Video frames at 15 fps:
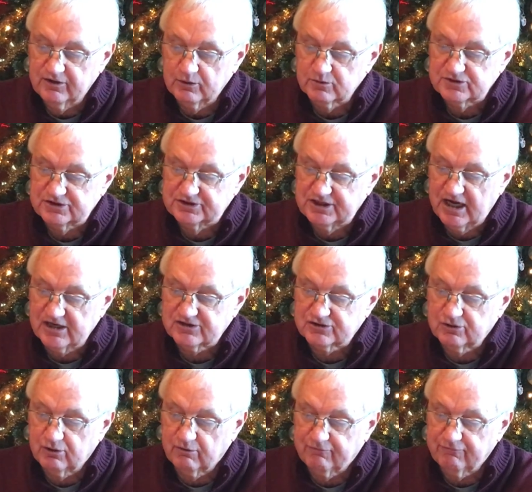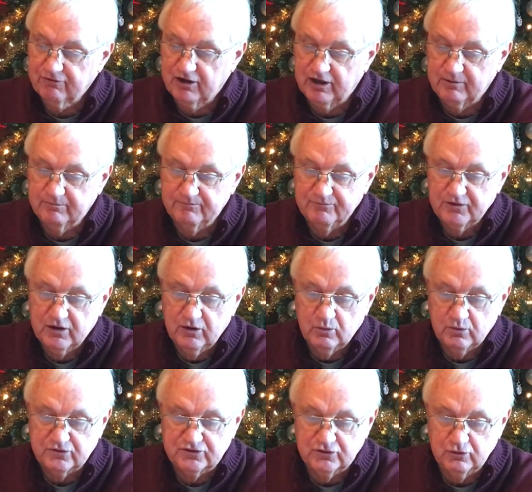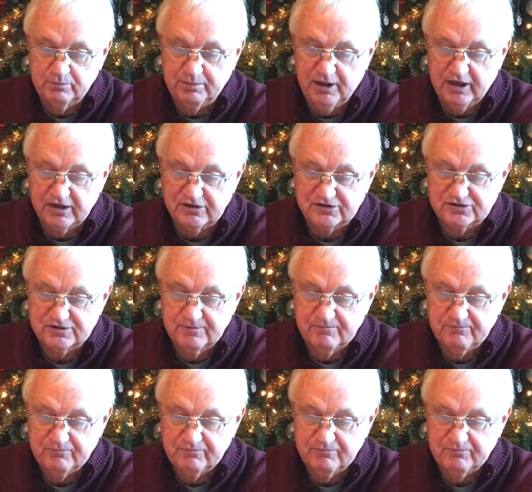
that was attached to the frame with 2 pegs.